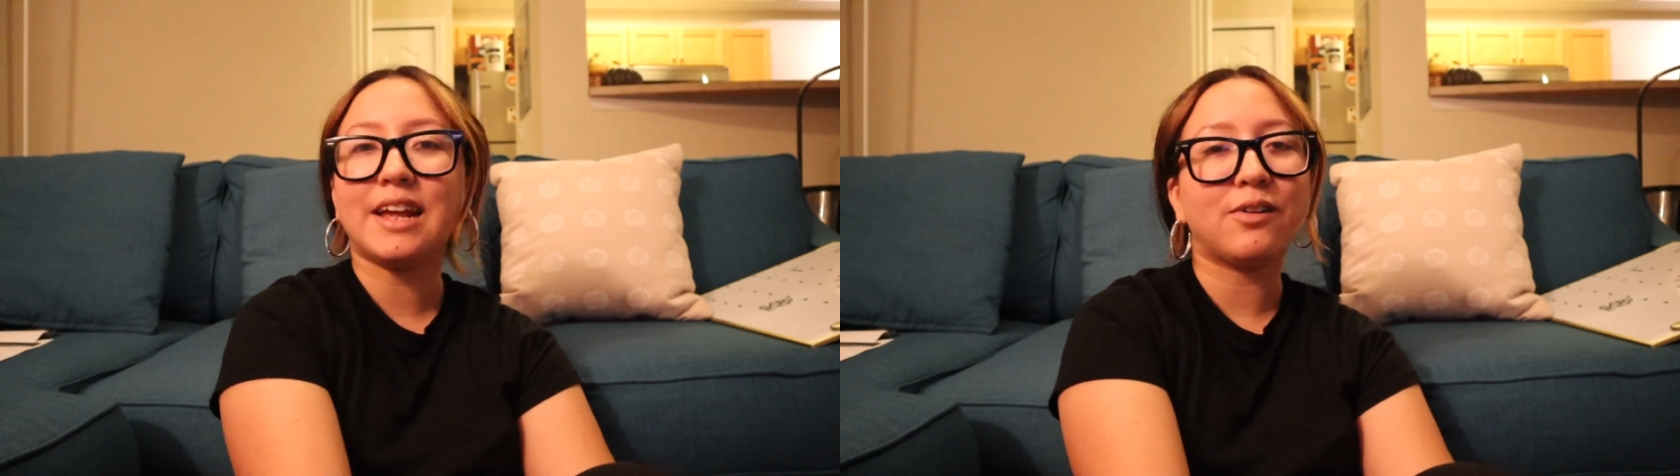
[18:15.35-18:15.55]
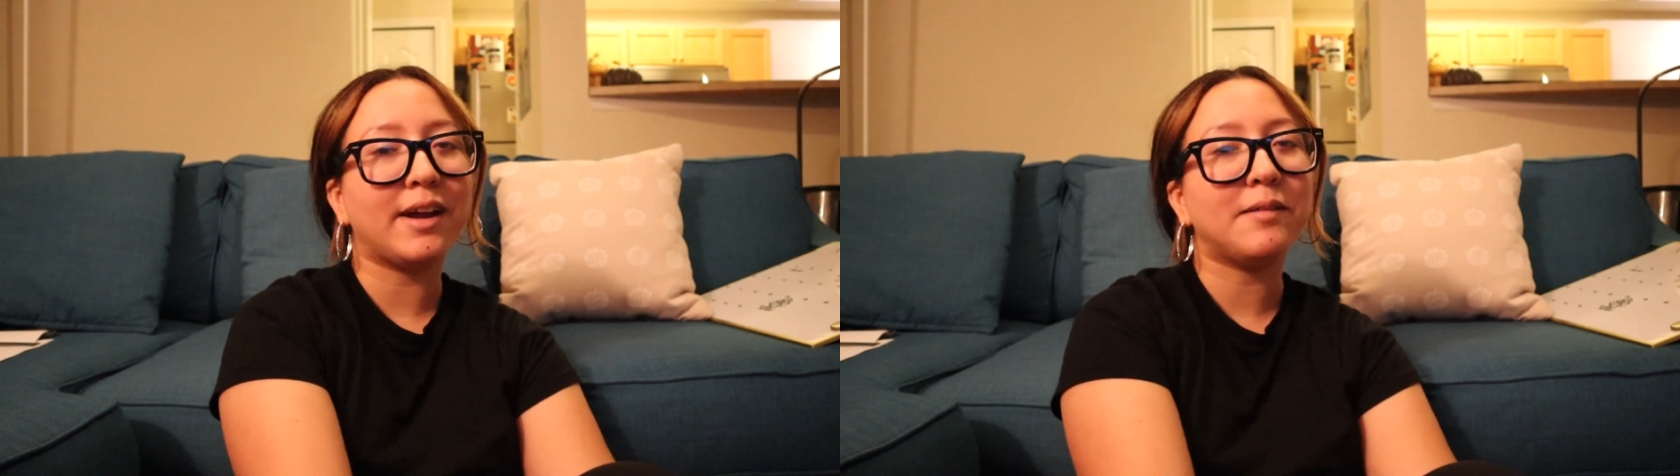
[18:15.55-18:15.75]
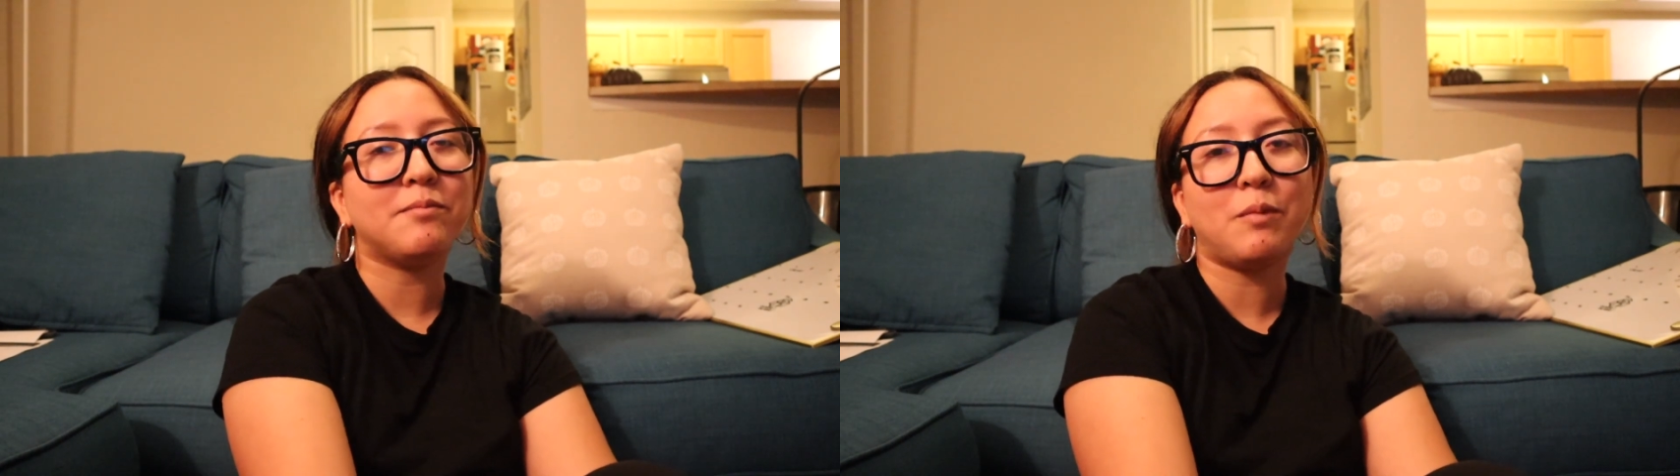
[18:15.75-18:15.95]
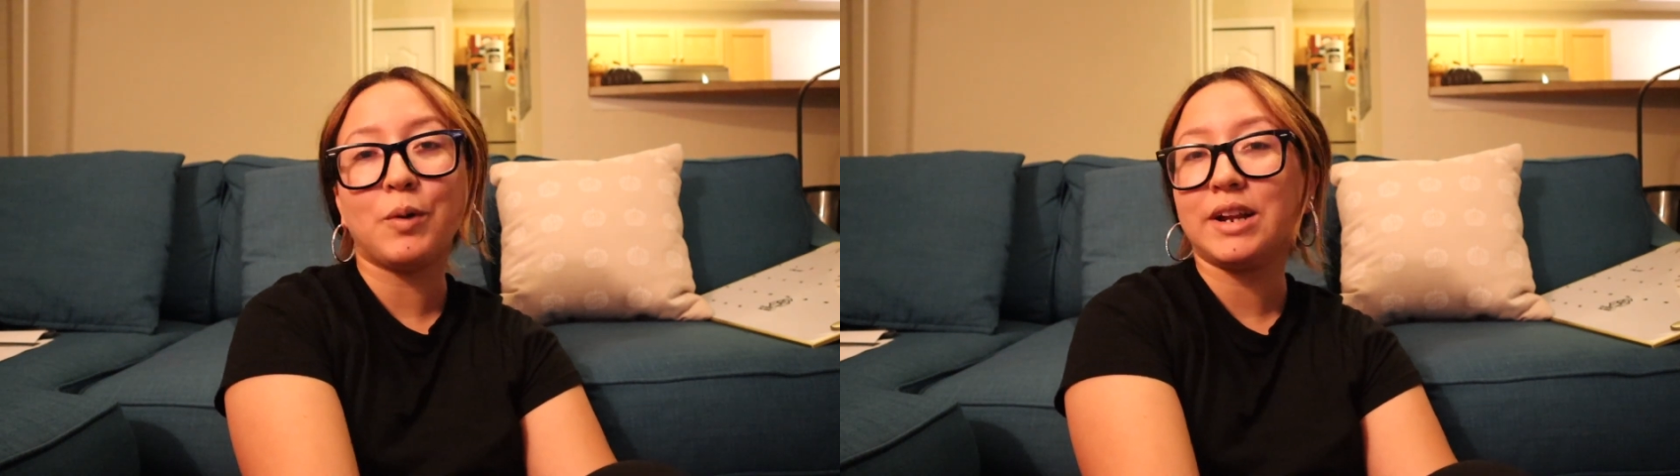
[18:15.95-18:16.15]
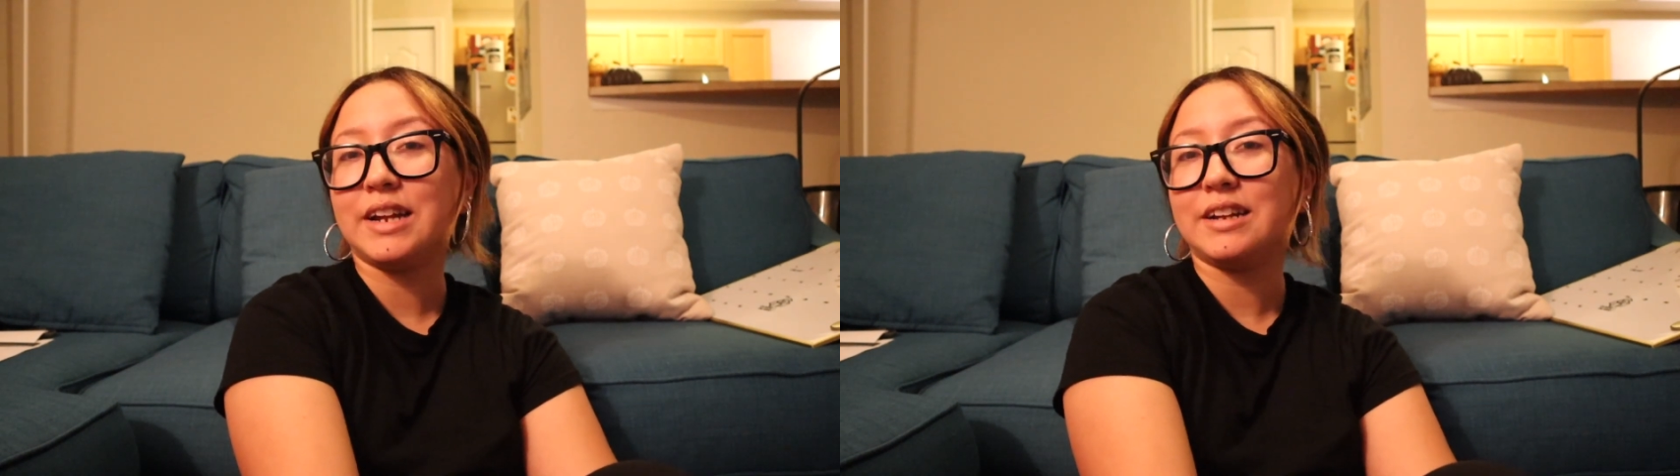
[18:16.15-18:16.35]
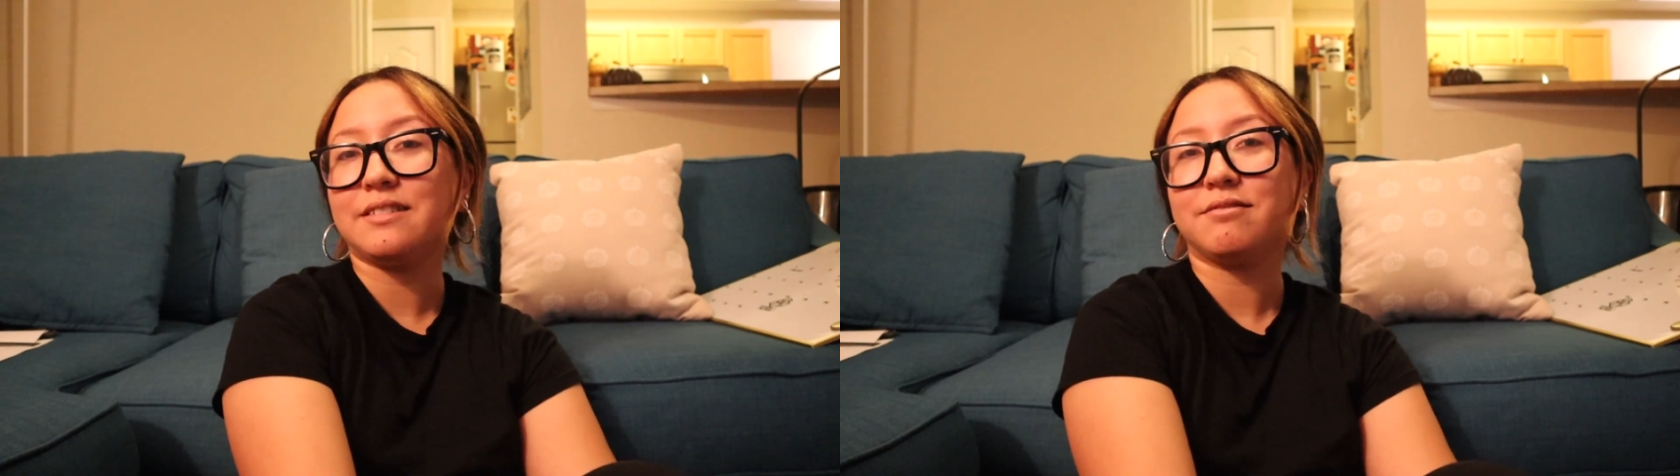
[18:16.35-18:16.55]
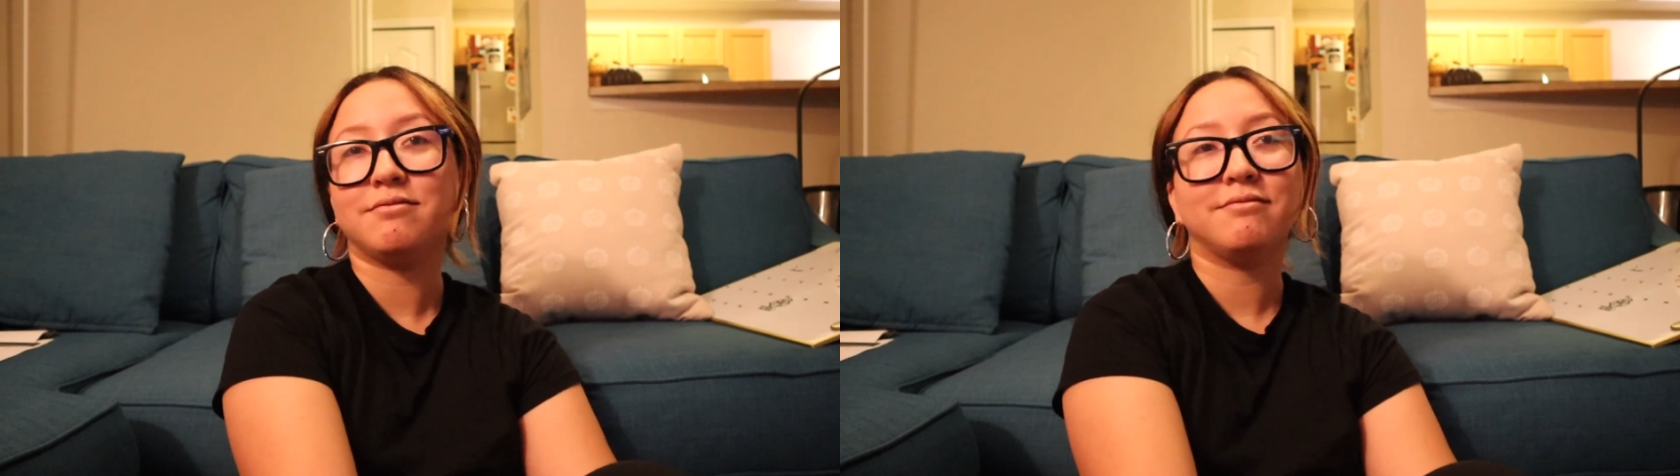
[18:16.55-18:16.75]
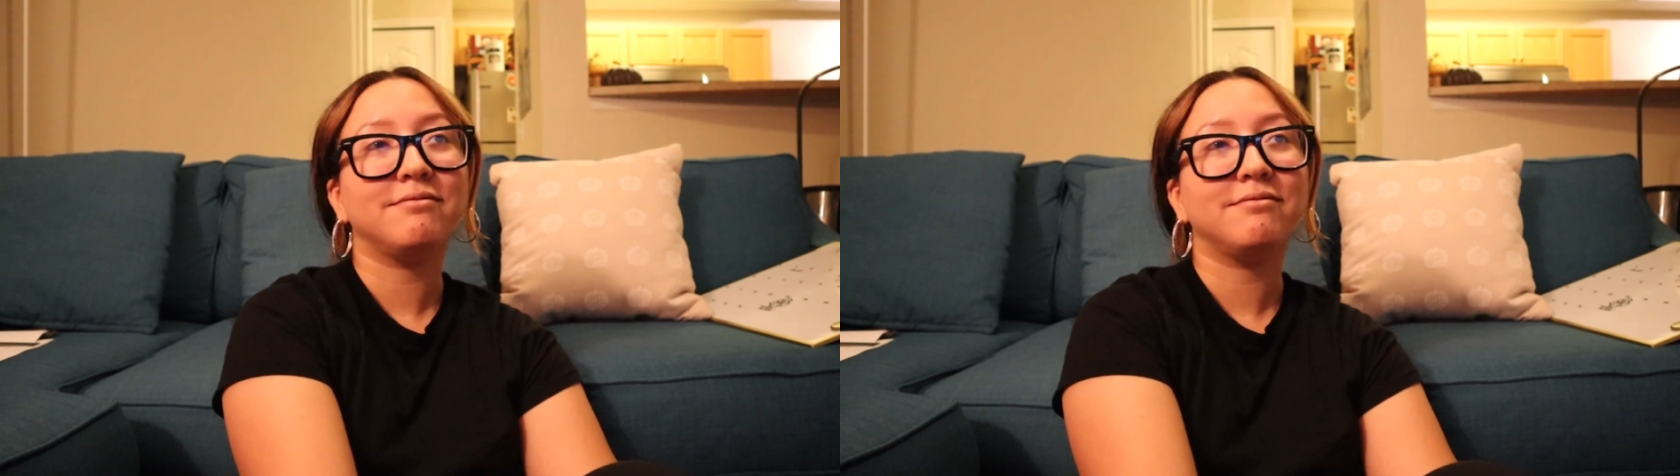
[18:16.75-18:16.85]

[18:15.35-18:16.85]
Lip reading: great morning,